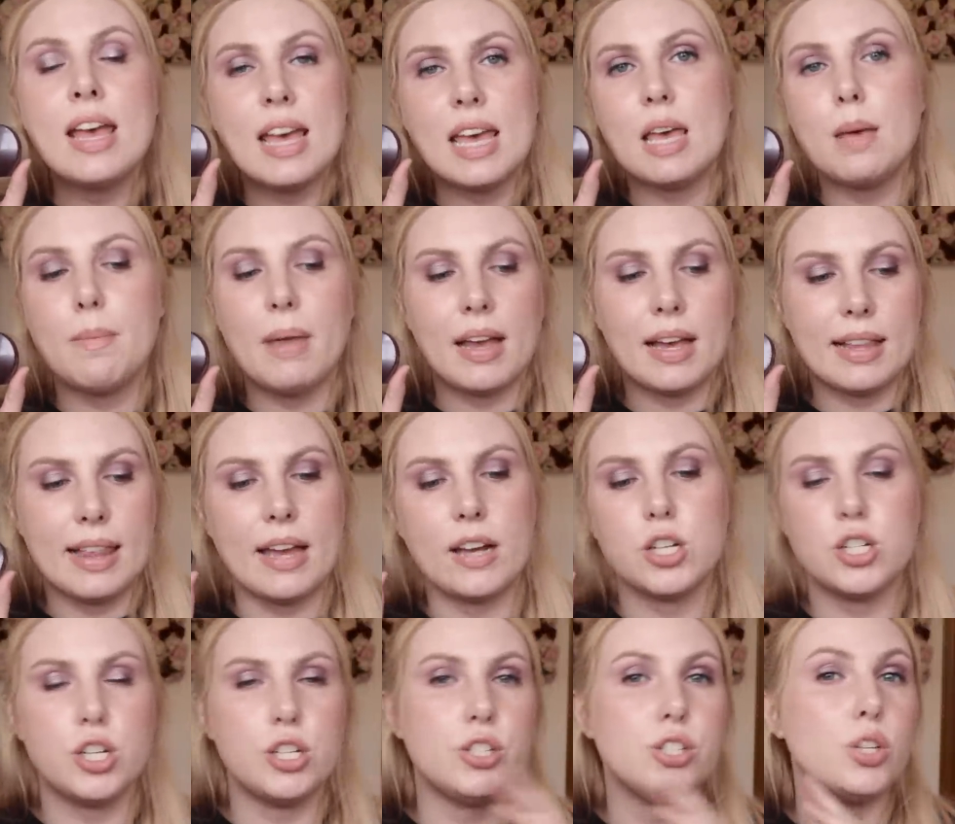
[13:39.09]
in my
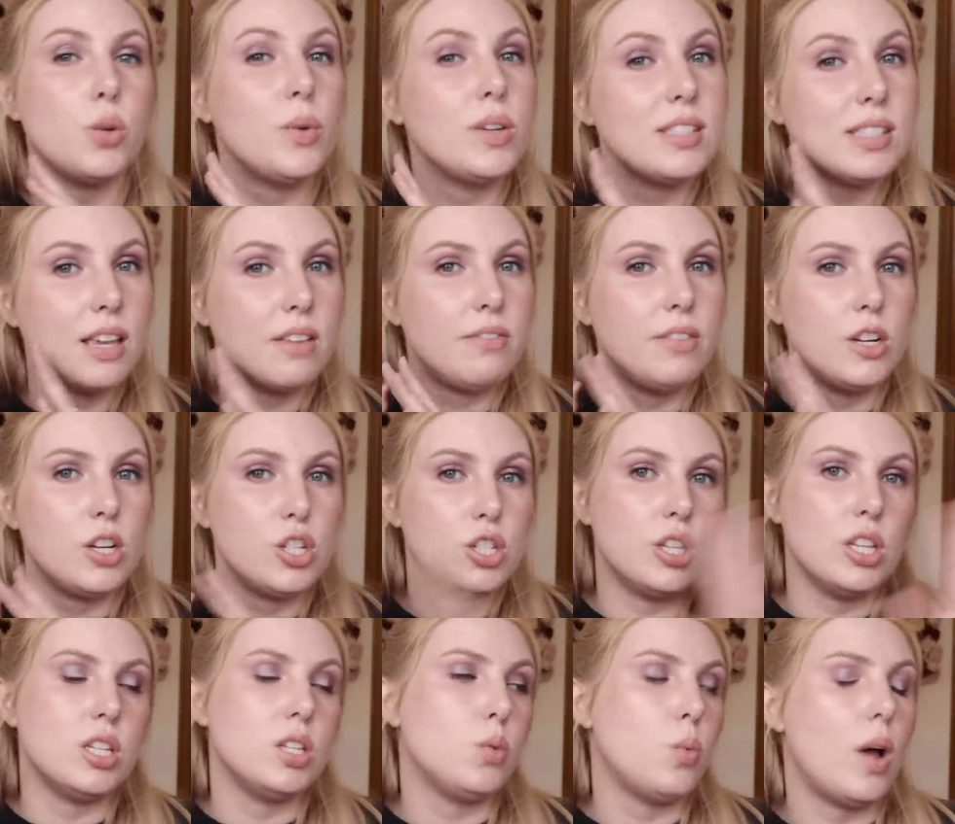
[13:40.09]
collection, so once I finish
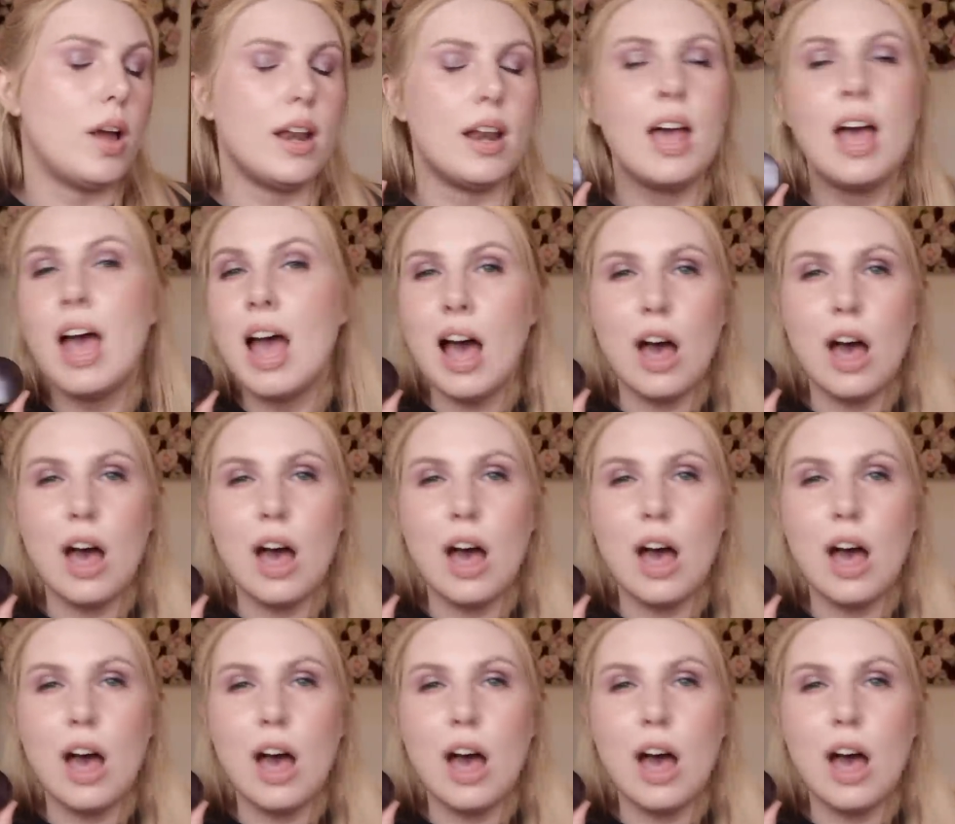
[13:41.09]
this one,